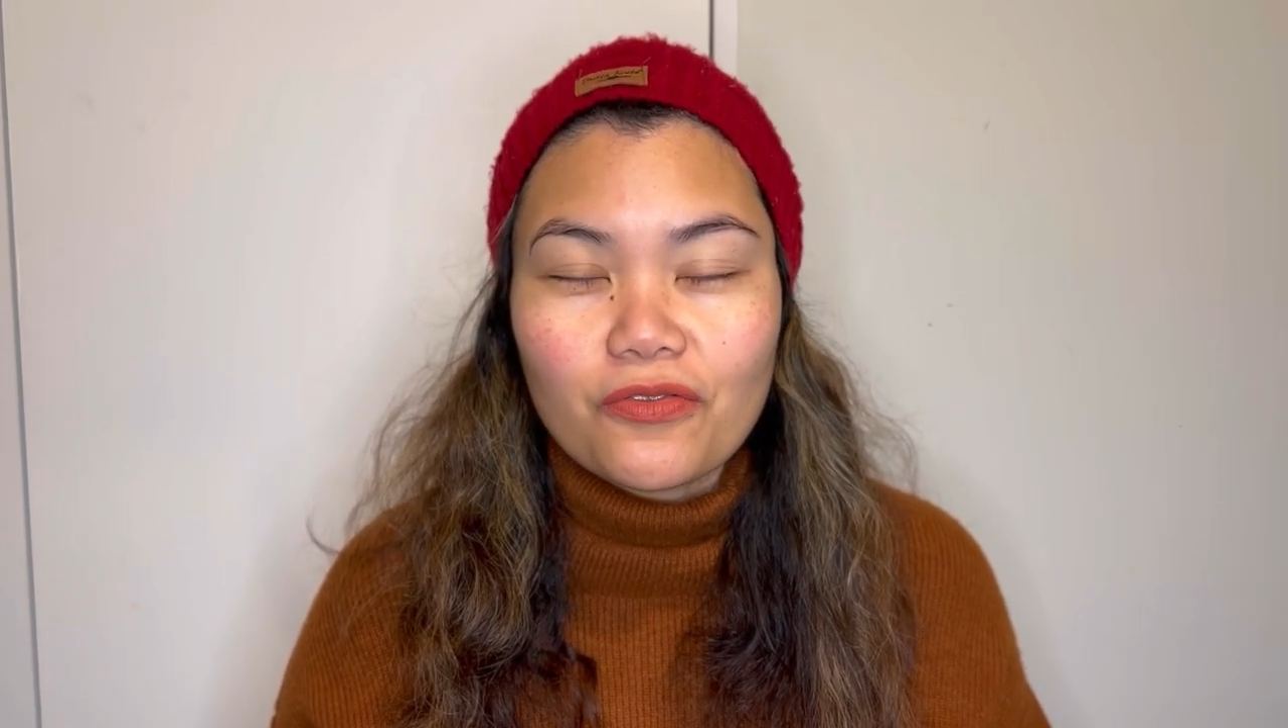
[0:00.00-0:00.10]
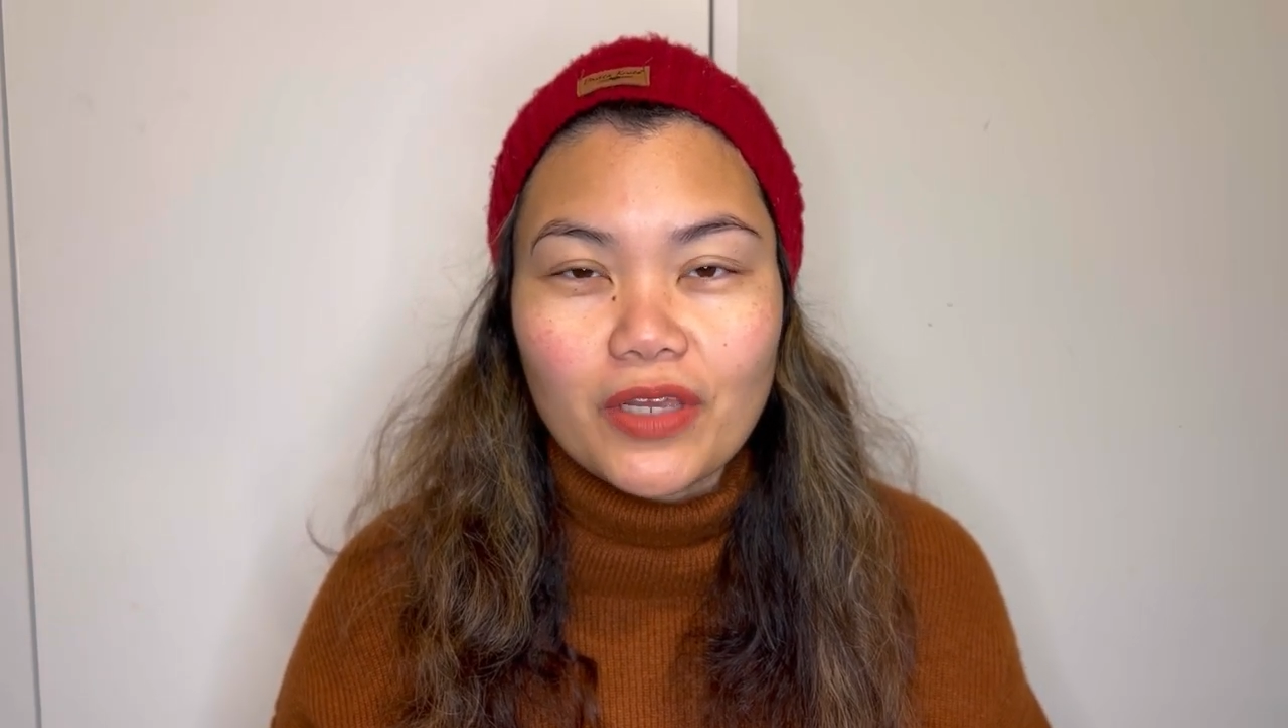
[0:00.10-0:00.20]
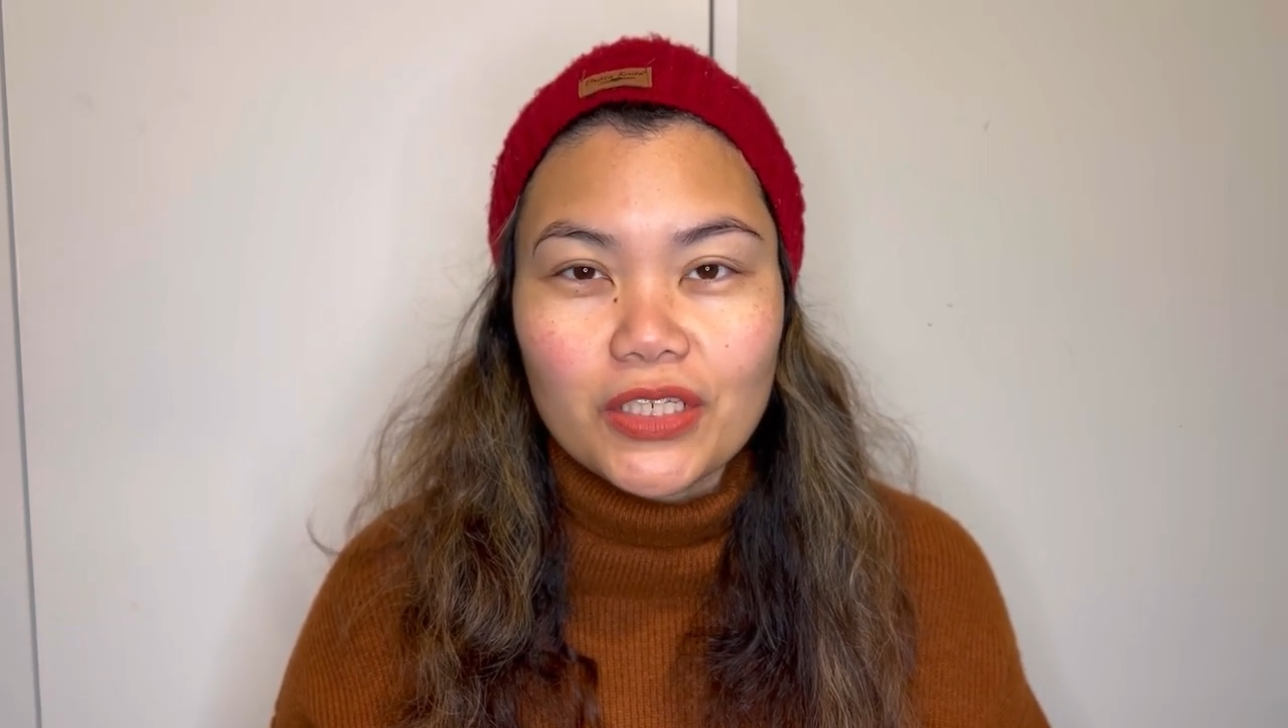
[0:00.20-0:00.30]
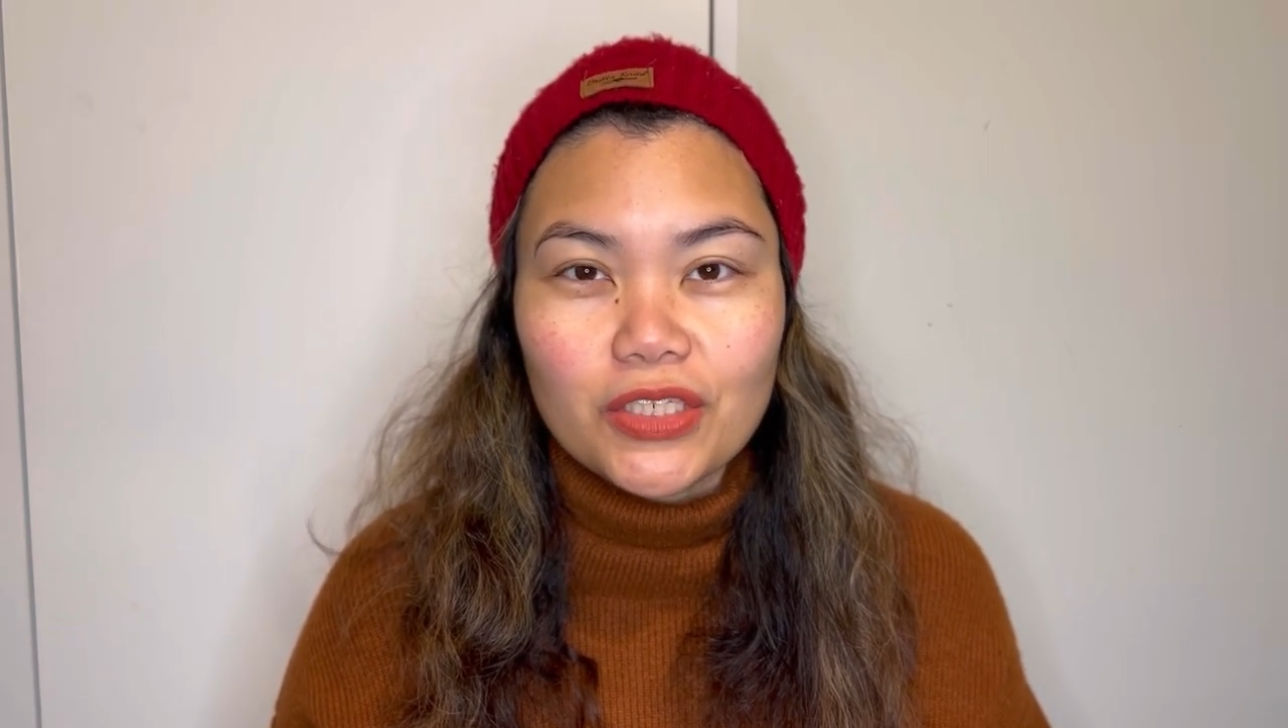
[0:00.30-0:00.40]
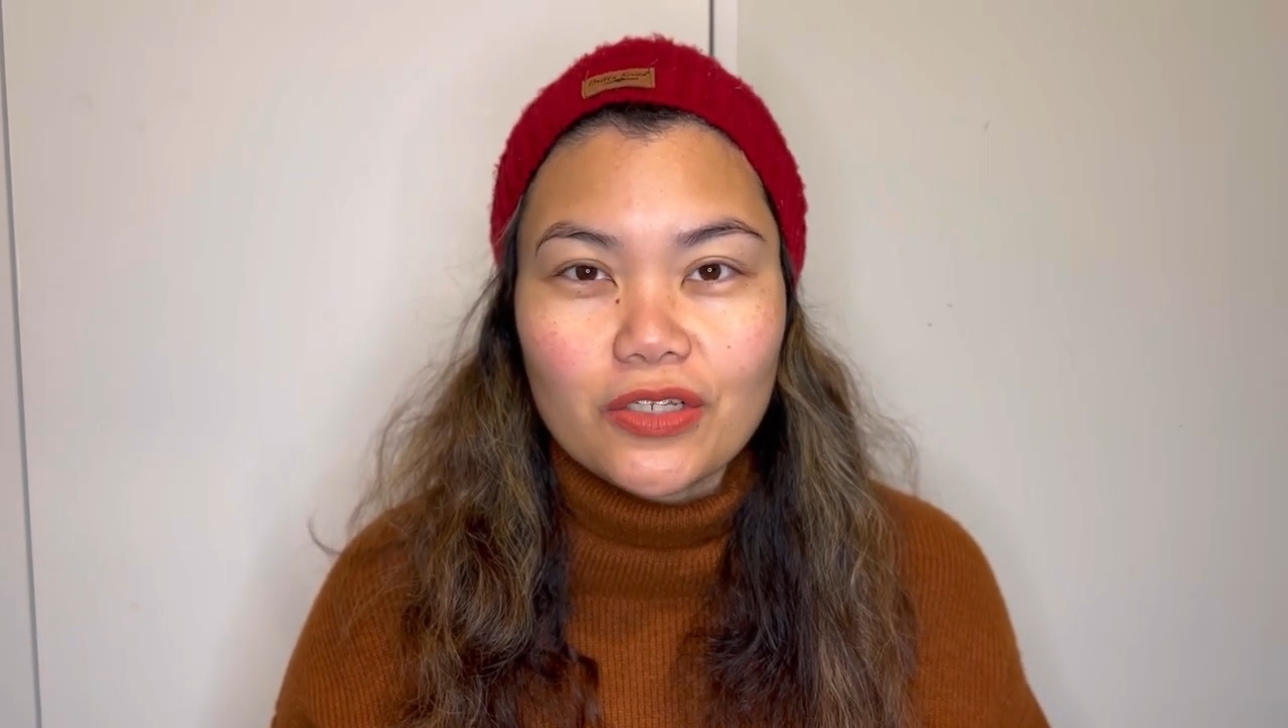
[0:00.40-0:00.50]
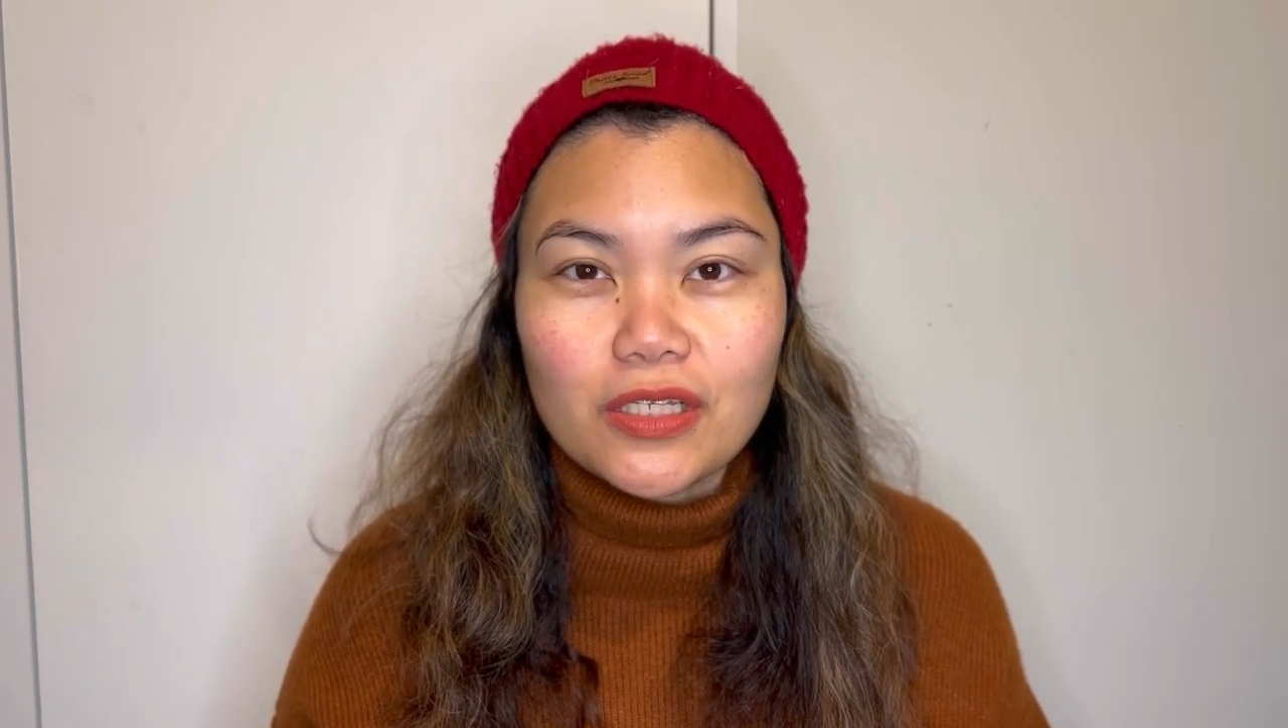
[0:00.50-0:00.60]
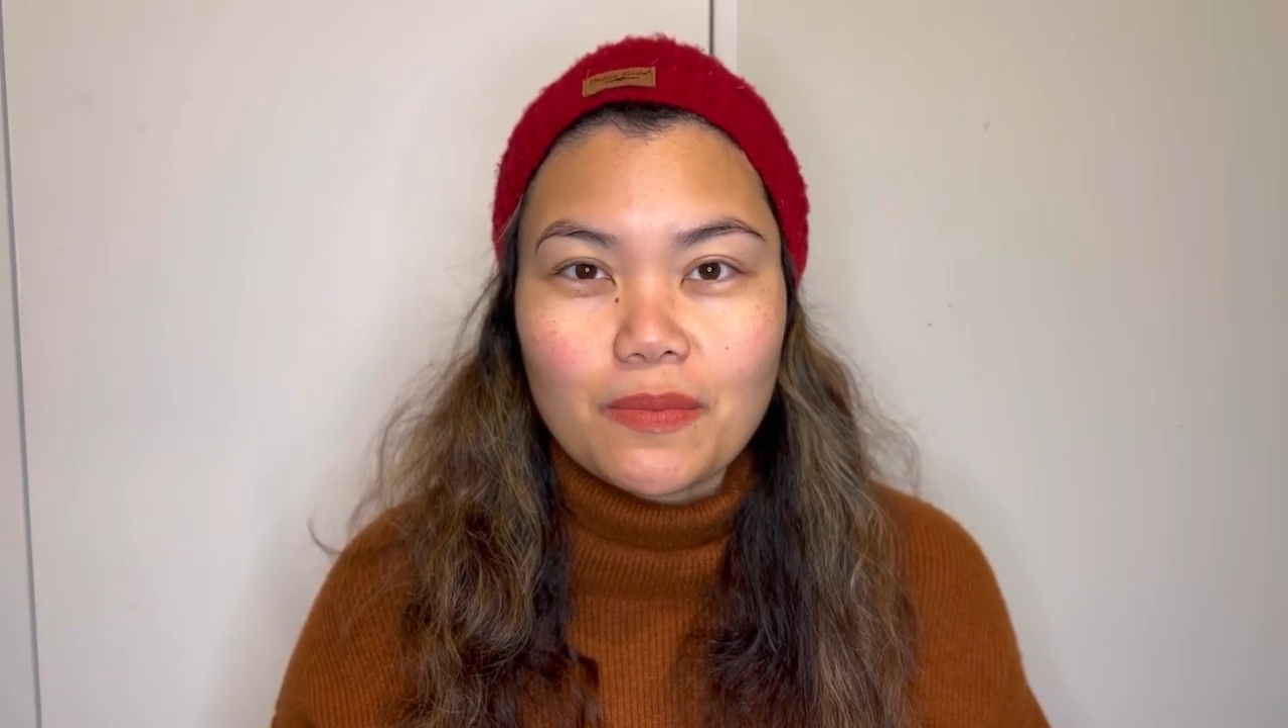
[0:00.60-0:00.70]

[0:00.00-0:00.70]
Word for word: questions